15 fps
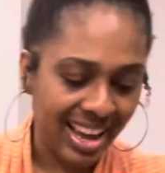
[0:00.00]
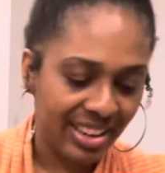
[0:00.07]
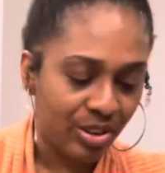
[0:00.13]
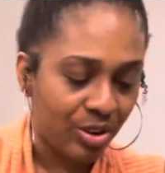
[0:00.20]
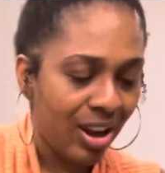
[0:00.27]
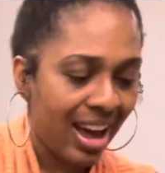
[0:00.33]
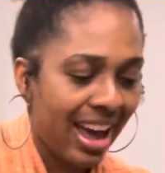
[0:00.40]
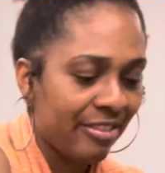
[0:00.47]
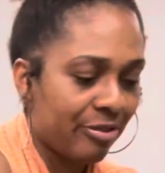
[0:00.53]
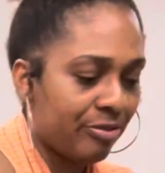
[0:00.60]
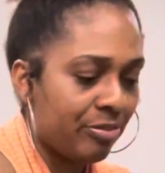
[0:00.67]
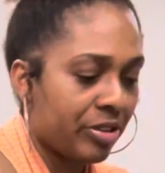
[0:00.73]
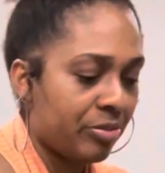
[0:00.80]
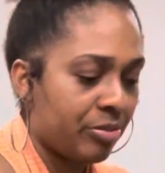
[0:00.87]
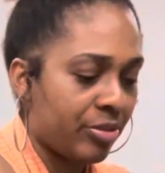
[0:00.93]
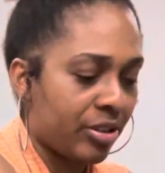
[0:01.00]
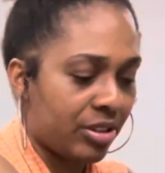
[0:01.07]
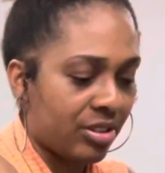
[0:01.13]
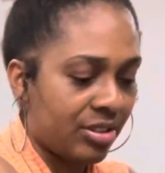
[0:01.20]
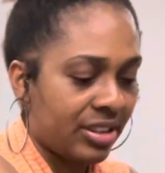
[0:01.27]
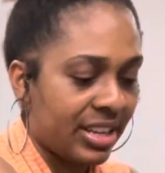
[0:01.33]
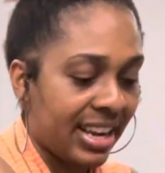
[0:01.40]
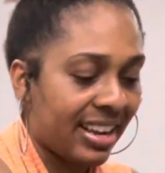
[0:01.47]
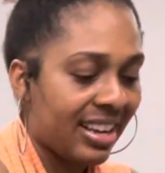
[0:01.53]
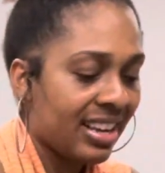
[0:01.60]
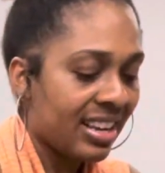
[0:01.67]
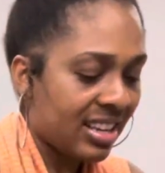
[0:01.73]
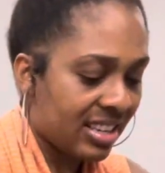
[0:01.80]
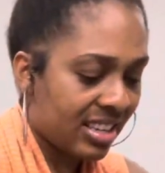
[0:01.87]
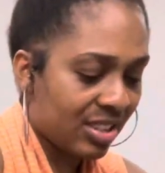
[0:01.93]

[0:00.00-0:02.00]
I don't have beef broth today.